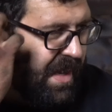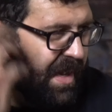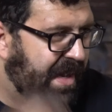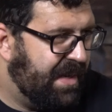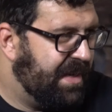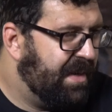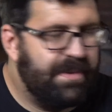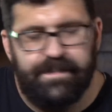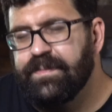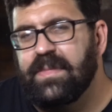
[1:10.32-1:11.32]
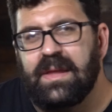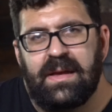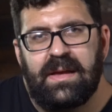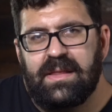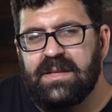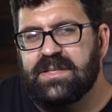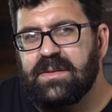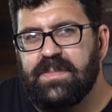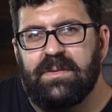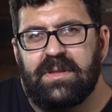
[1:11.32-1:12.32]
And um, This
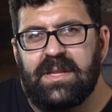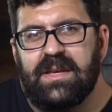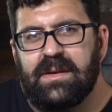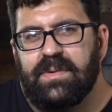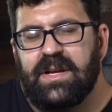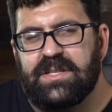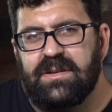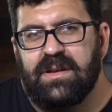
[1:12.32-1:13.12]
could be with any compressor.